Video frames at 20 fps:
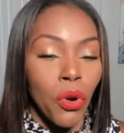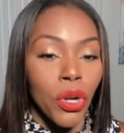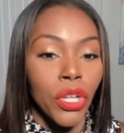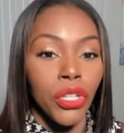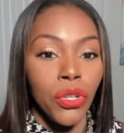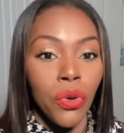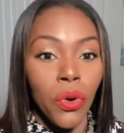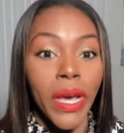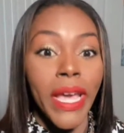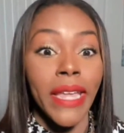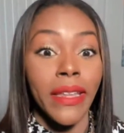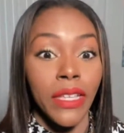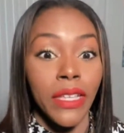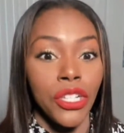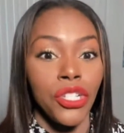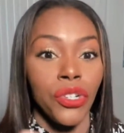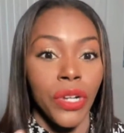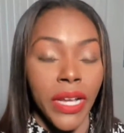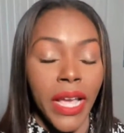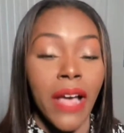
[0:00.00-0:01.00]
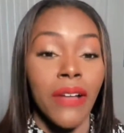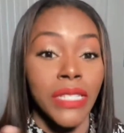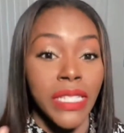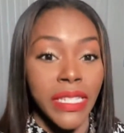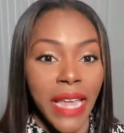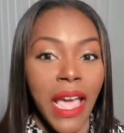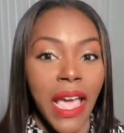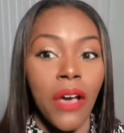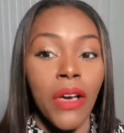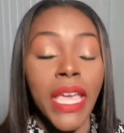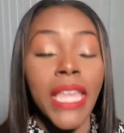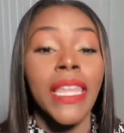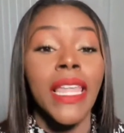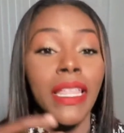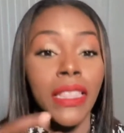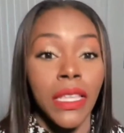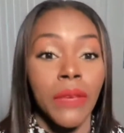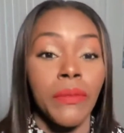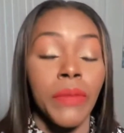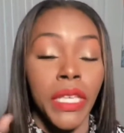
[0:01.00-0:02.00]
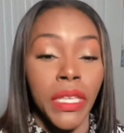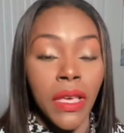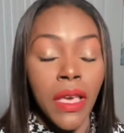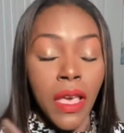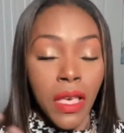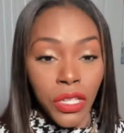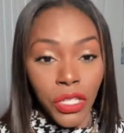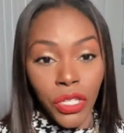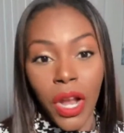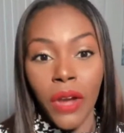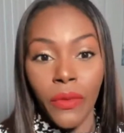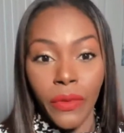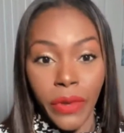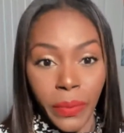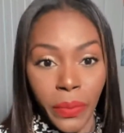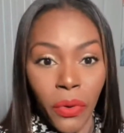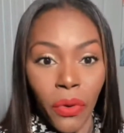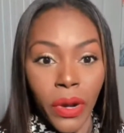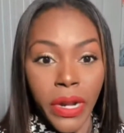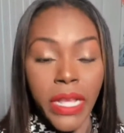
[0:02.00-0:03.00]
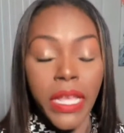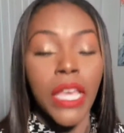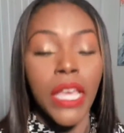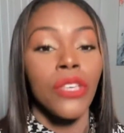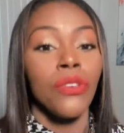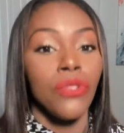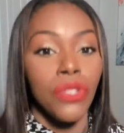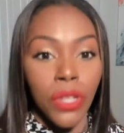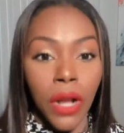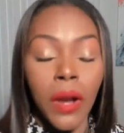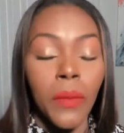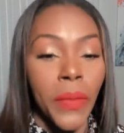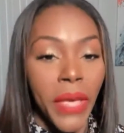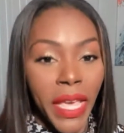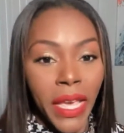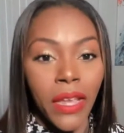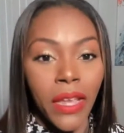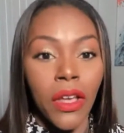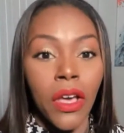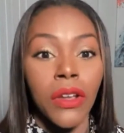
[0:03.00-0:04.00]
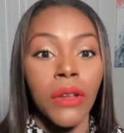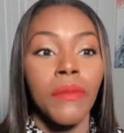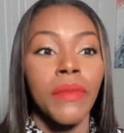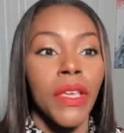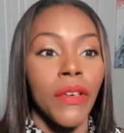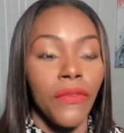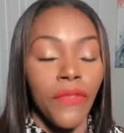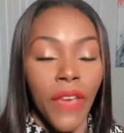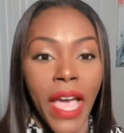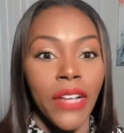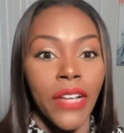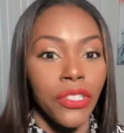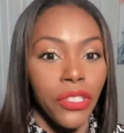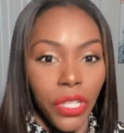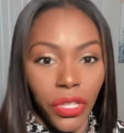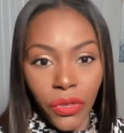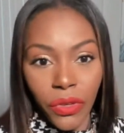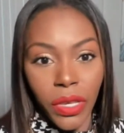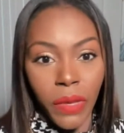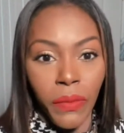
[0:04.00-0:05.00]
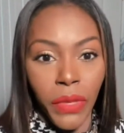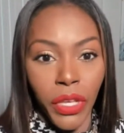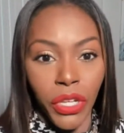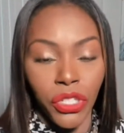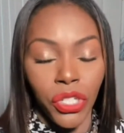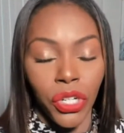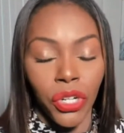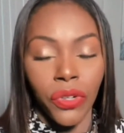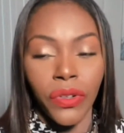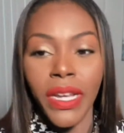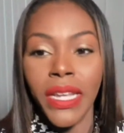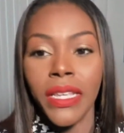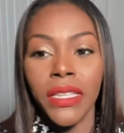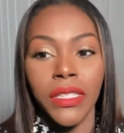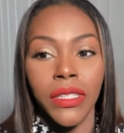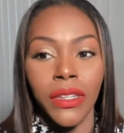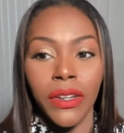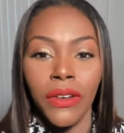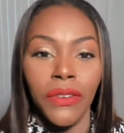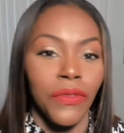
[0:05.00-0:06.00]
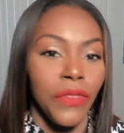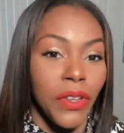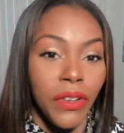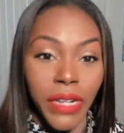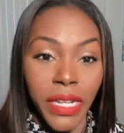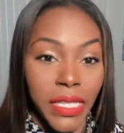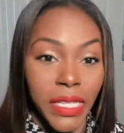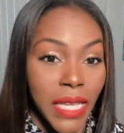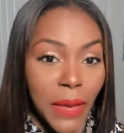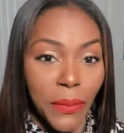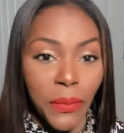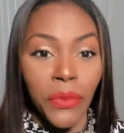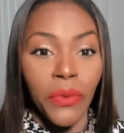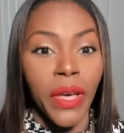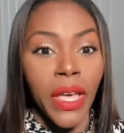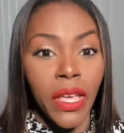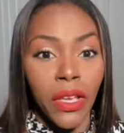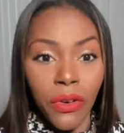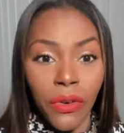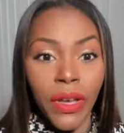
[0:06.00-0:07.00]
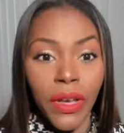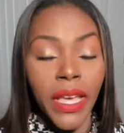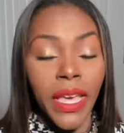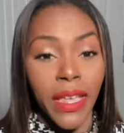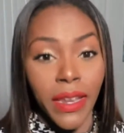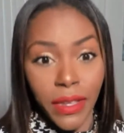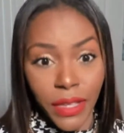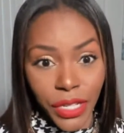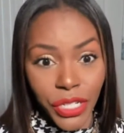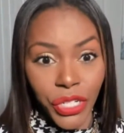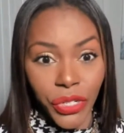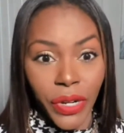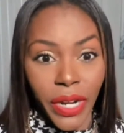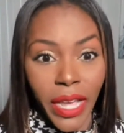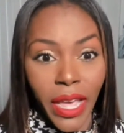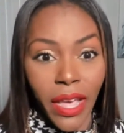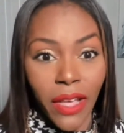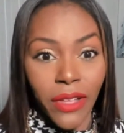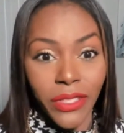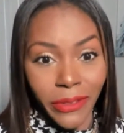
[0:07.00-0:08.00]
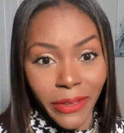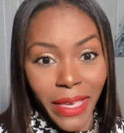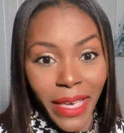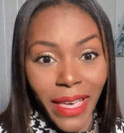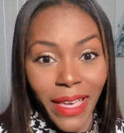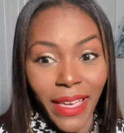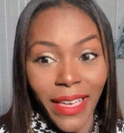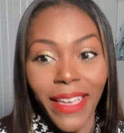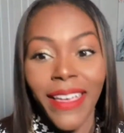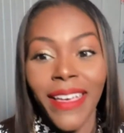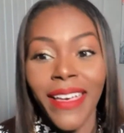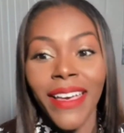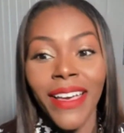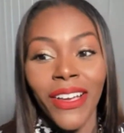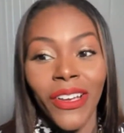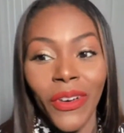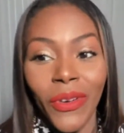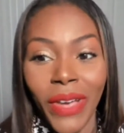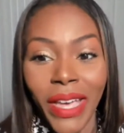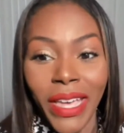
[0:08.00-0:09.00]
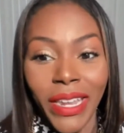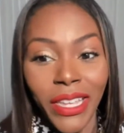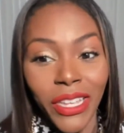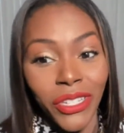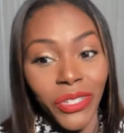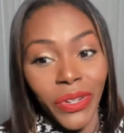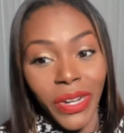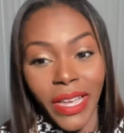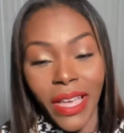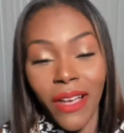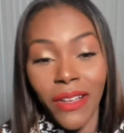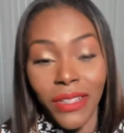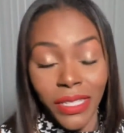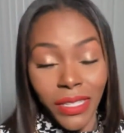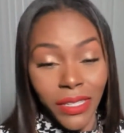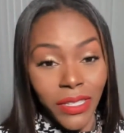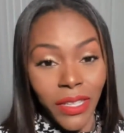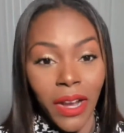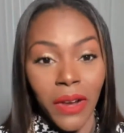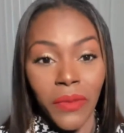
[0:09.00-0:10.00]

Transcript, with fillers: you go ahead and get your accounts now and let them start reporting and you start paying on them, the faster you can build your credit. So don't feel any type of way. Go ahead and get your accounts, okay? Go ahead and get your accounts and start